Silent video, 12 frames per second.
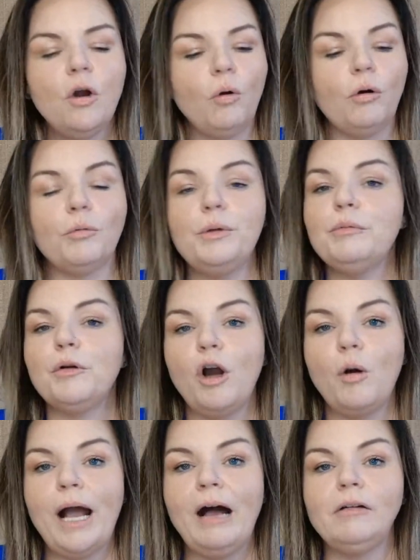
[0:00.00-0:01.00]
or we will
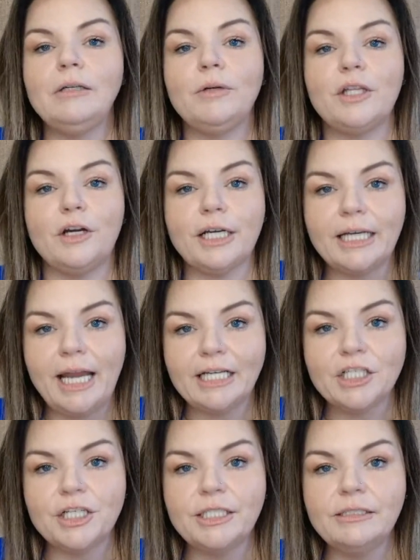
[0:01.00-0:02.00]
go out with our
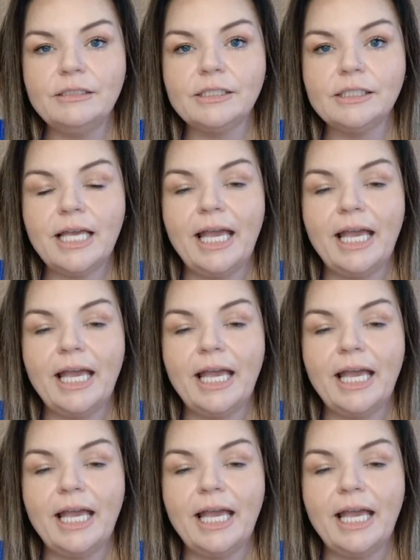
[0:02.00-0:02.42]
connections